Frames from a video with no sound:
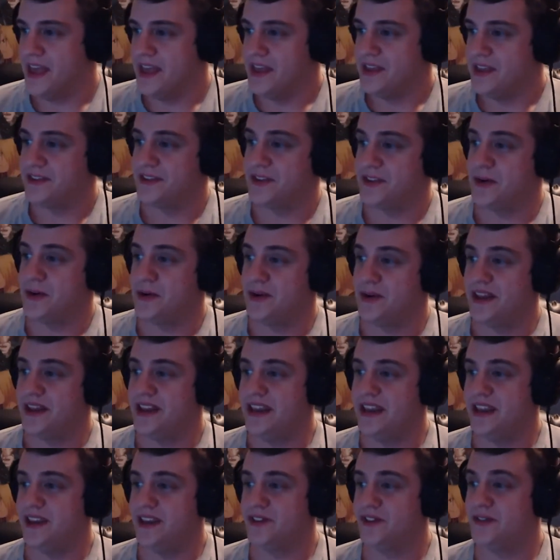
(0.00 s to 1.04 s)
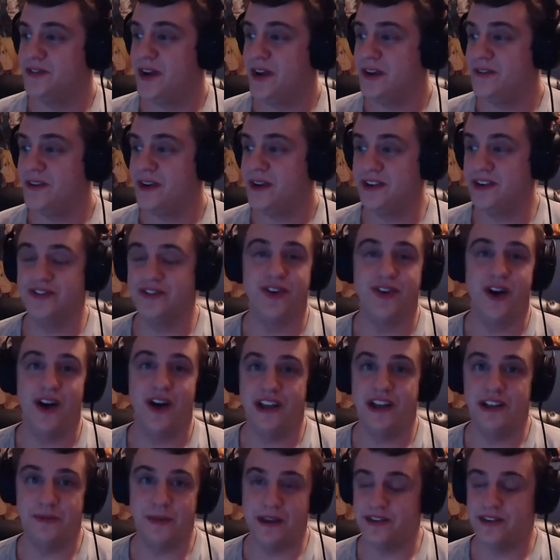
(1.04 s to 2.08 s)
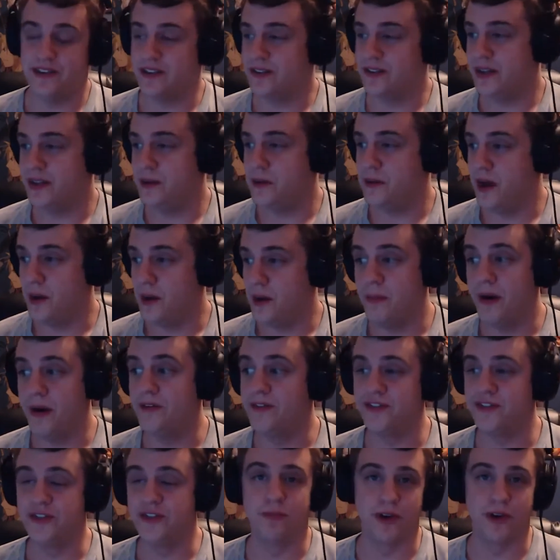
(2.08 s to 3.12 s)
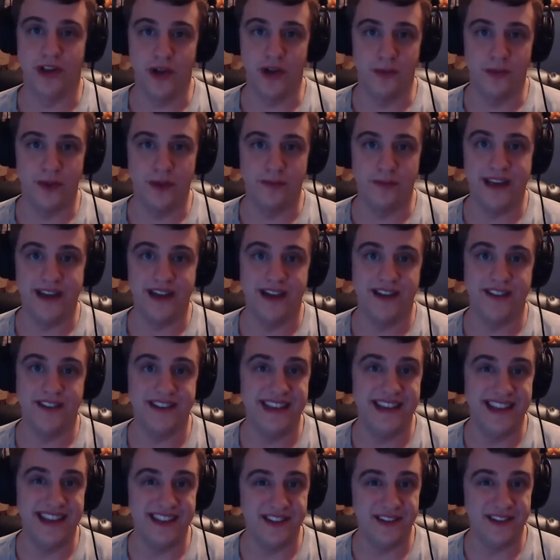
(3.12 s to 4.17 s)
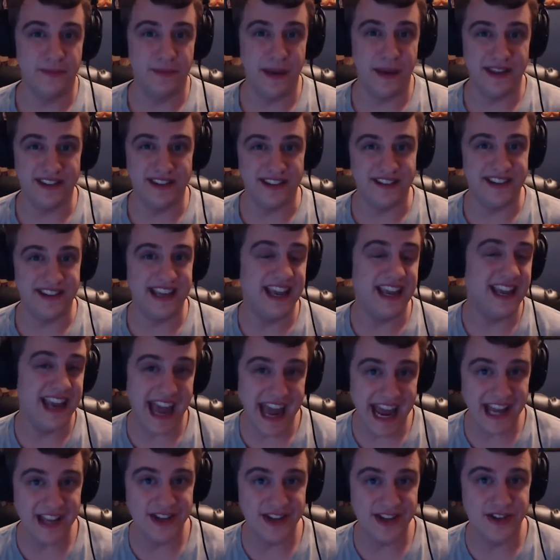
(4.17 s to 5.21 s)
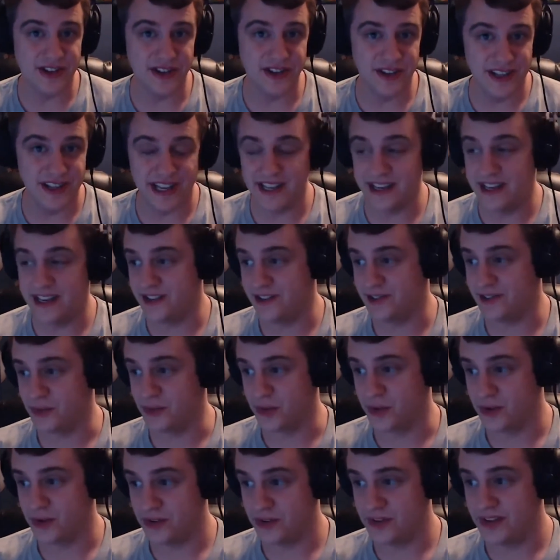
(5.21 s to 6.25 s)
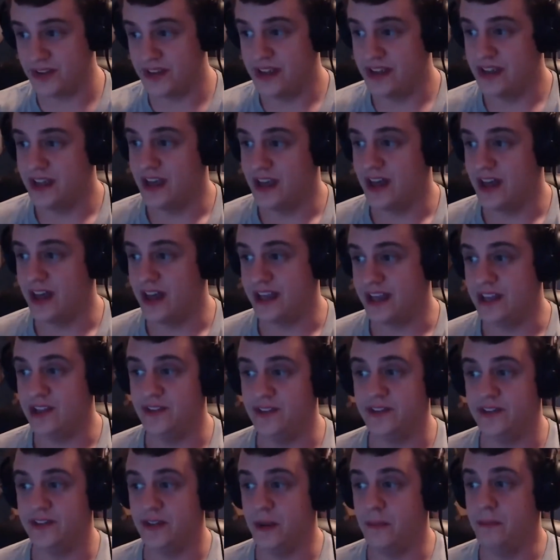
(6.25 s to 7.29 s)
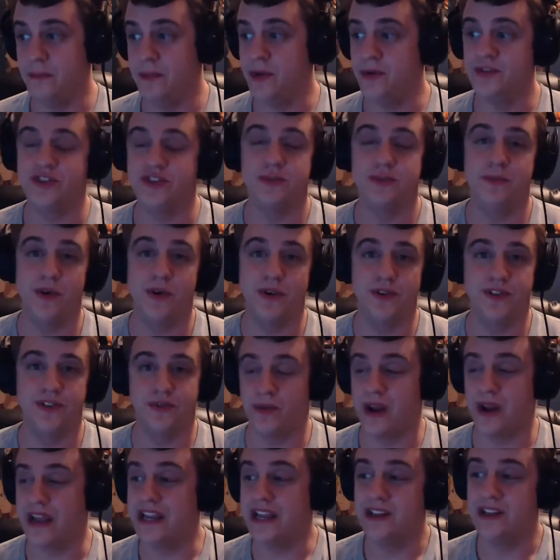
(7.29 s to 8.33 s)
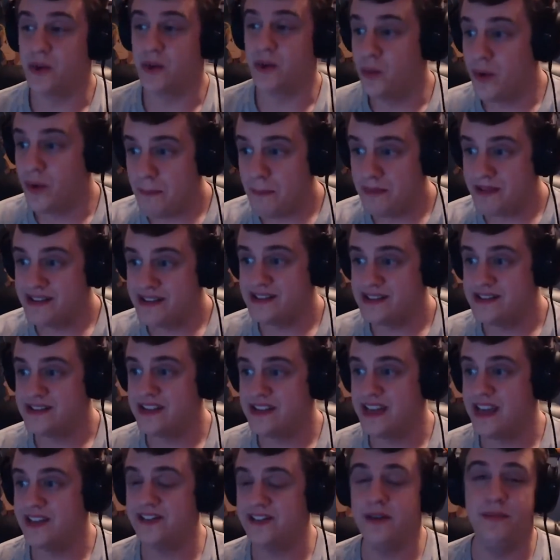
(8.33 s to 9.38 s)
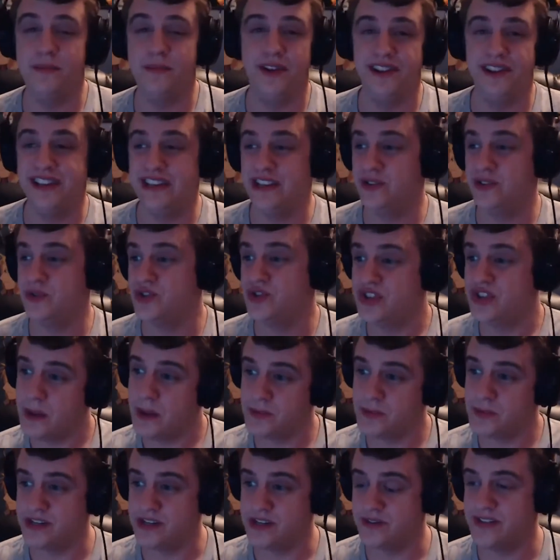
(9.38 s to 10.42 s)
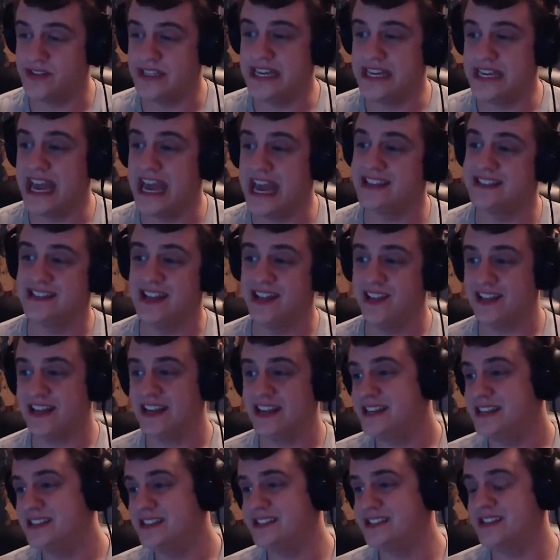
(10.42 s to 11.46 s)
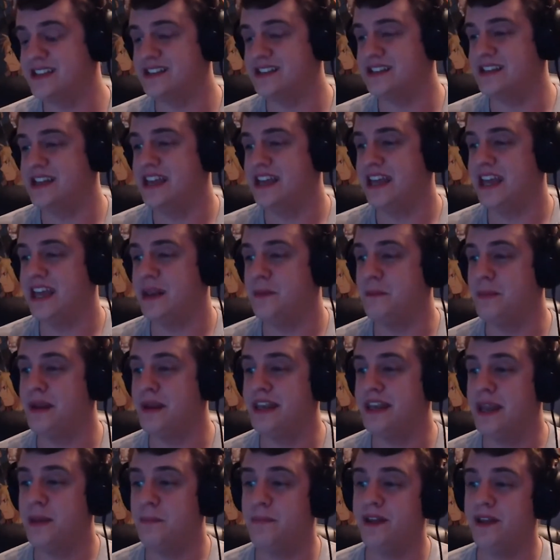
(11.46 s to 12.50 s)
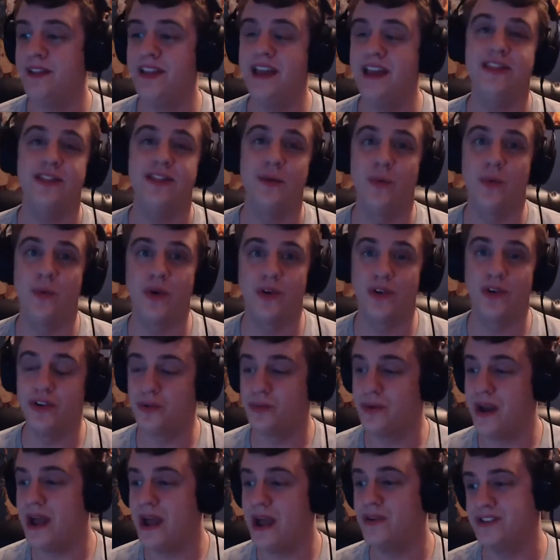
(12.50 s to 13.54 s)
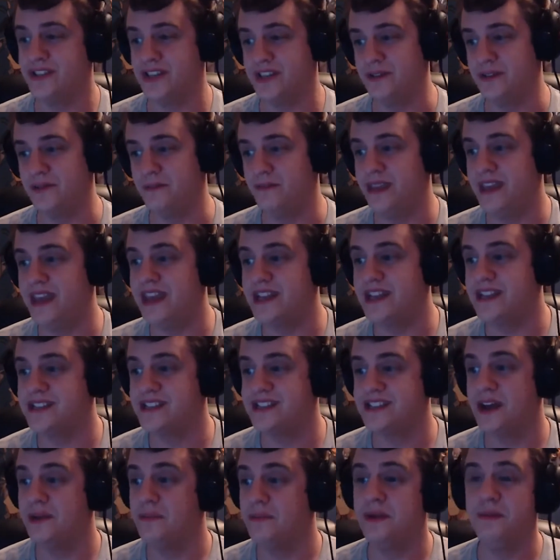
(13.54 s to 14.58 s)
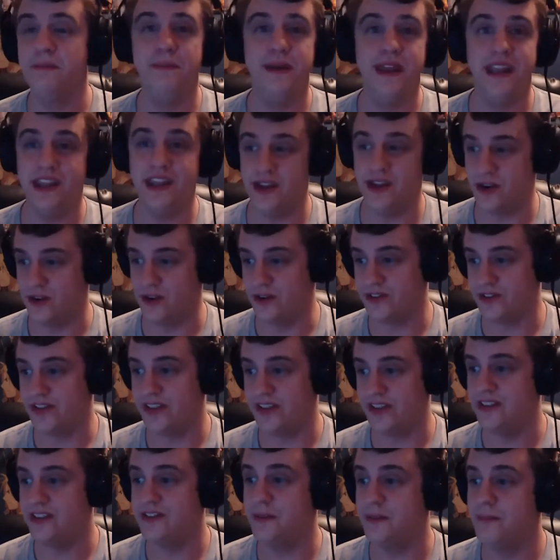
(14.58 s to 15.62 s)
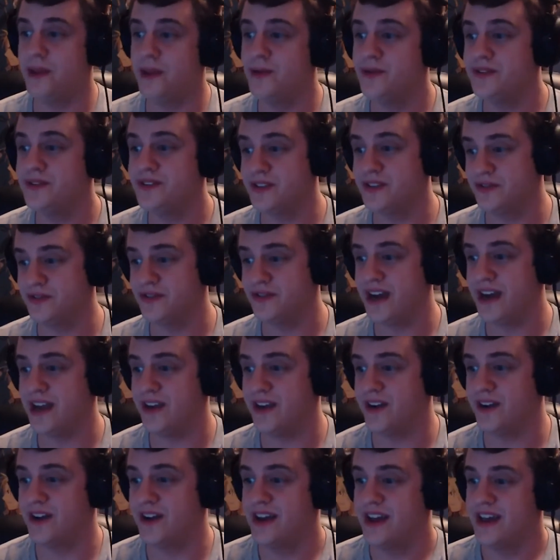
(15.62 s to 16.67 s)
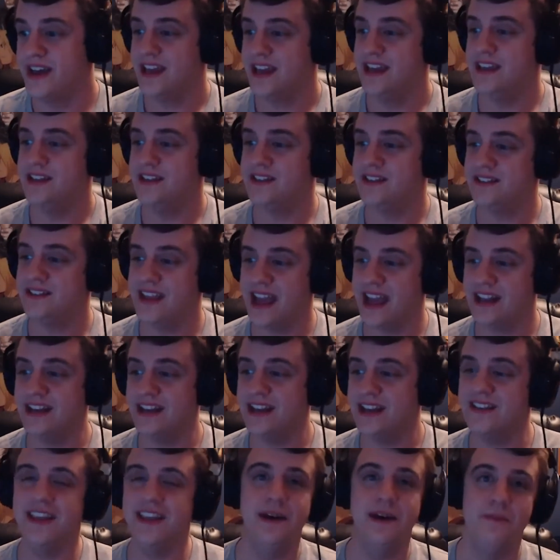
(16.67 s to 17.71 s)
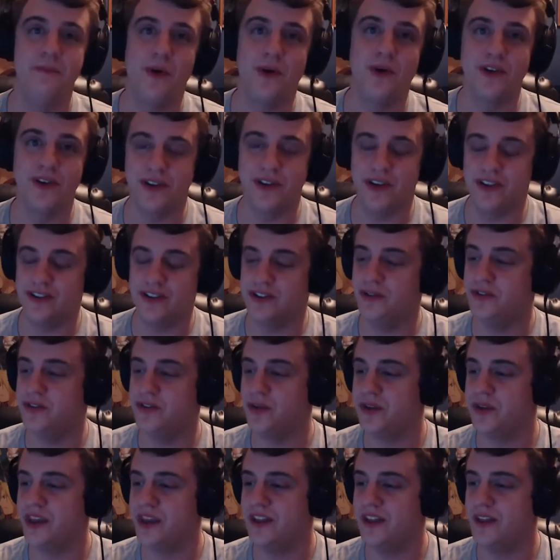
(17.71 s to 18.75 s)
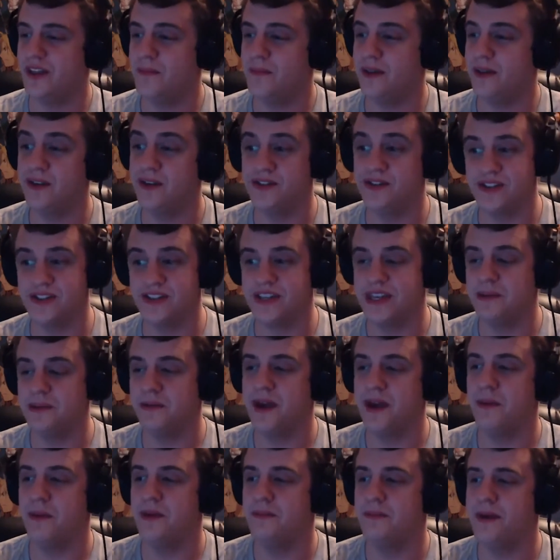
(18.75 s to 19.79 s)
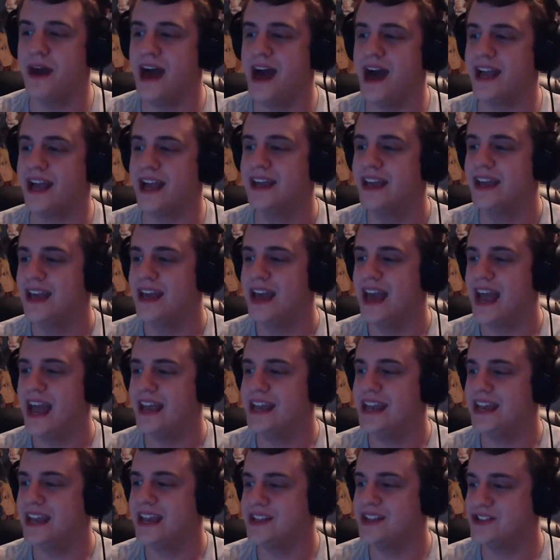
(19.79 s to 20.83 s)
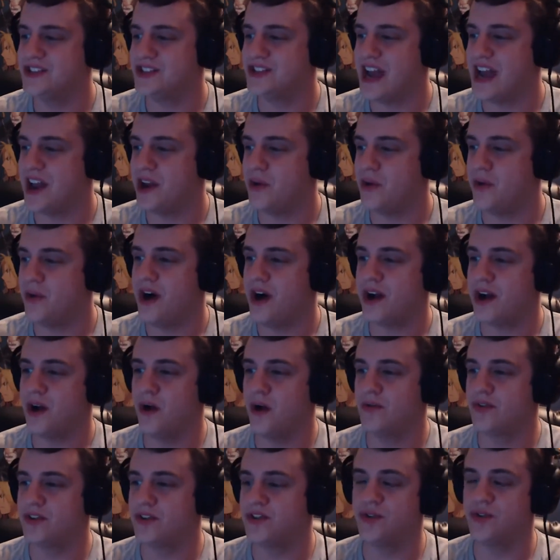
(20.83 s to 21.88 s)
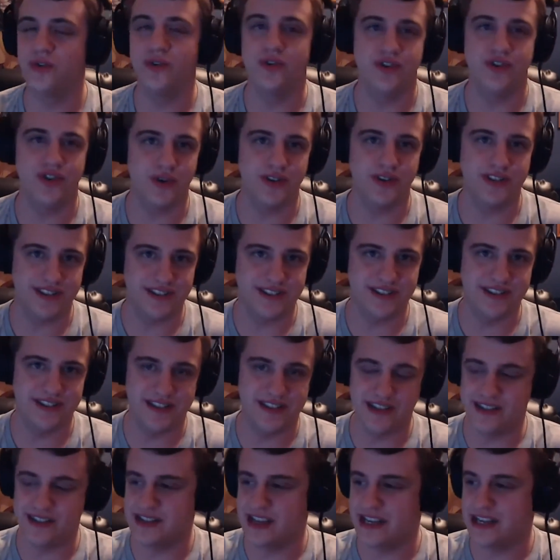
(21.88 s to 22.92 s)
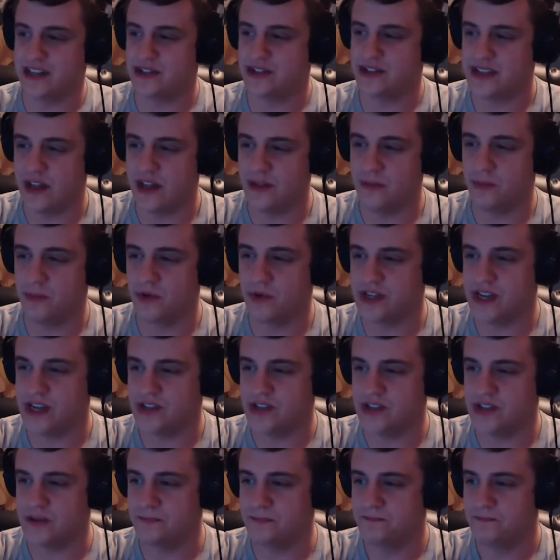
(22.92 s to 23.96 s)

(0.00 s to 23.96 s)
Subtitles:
So he is very, very strong. He's basically above superhuman because he is basically an angel in his world. He's immune to most regular weapons. He has the ability to shapeshift. He has telekinesis. He can manipulate the world around him. He can summon meteors. He's immune to fire. He's technically immortal because if you kill him, he'll just keep coming back. And he can shadow walk over short distances like teleportation.